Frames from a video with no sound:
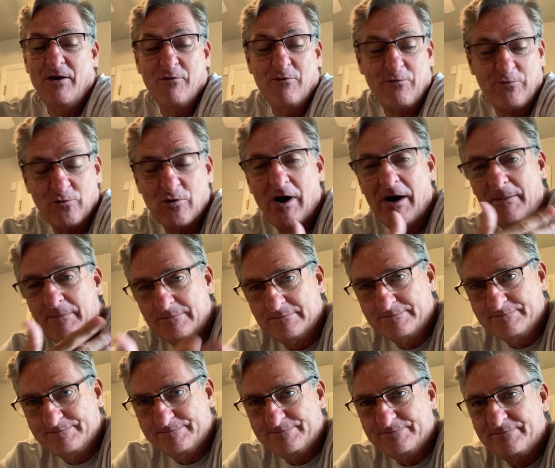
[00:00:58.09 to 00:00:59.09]

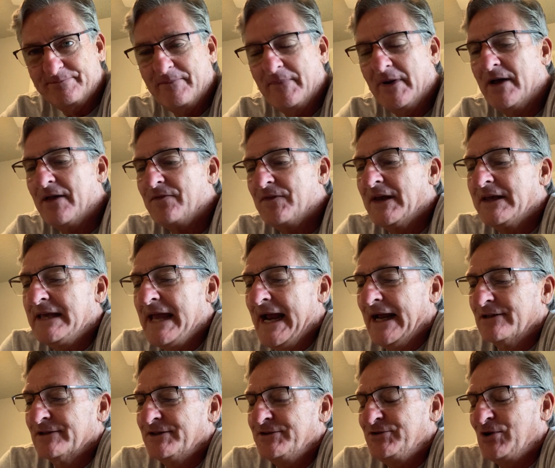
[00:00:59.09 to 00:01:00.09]
from the
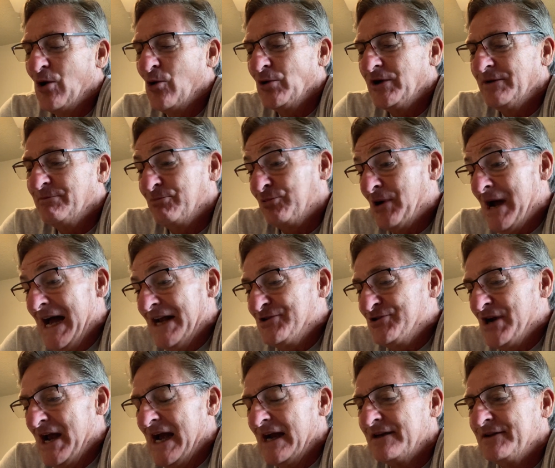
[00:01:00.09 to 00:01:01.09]
Gallant Token
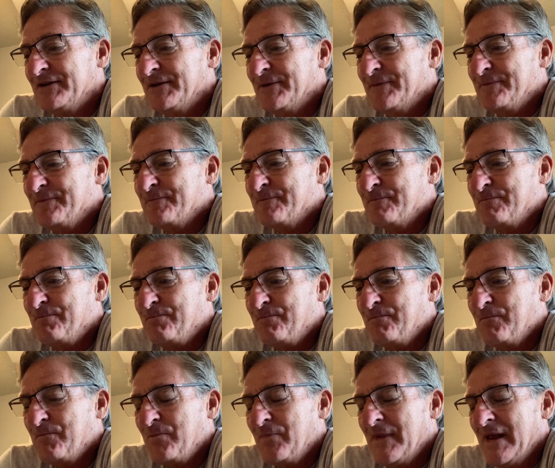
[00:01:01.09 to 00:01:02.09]
Project.
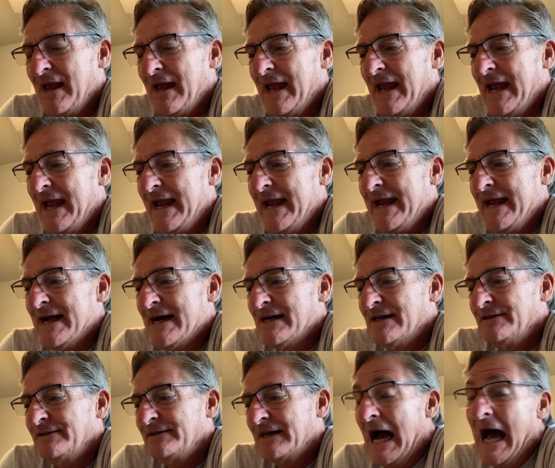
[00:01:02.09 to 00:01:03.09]

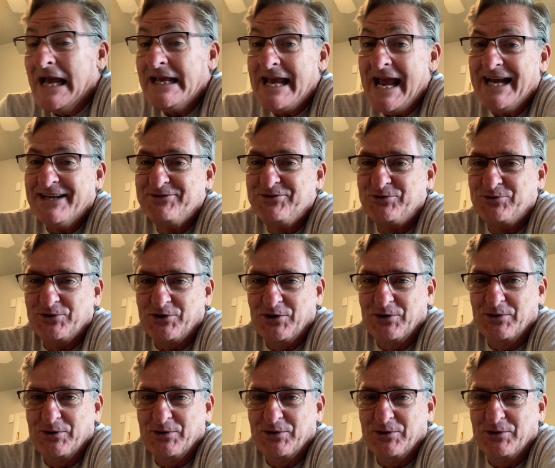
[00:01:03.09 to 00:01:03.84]
And I answered